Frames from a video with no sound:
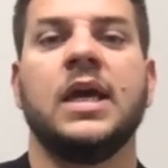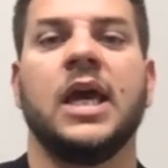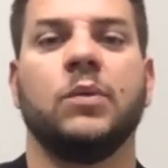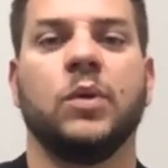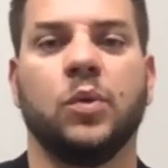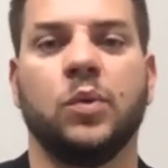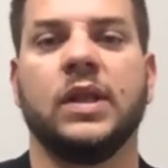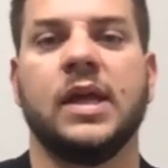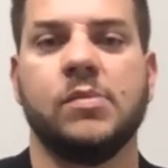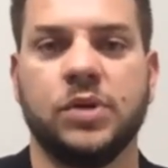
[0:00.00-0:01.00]
and we were
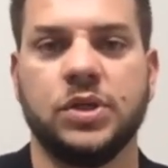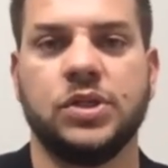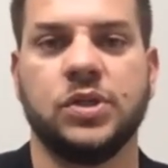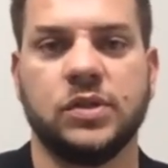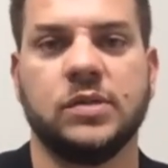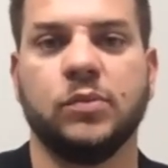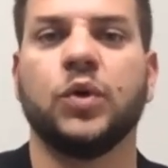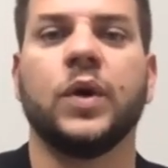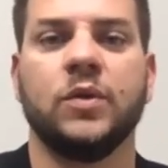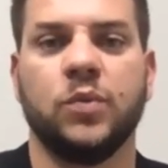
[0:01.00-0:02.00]
really able to do some
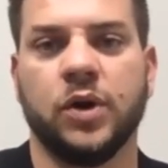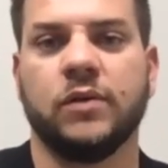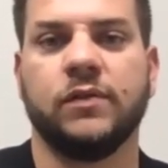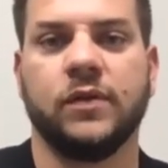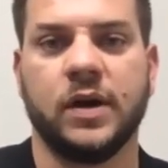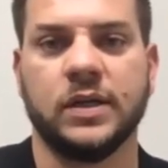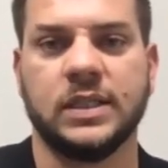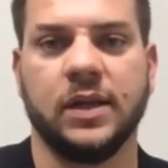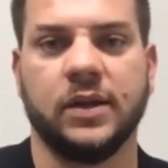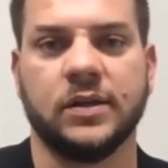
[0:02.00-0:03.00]
great work for our
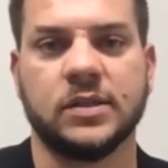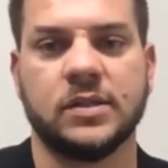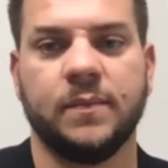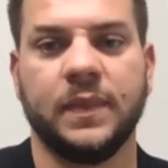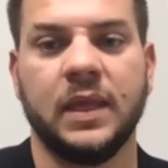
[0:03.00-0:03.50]
sellers.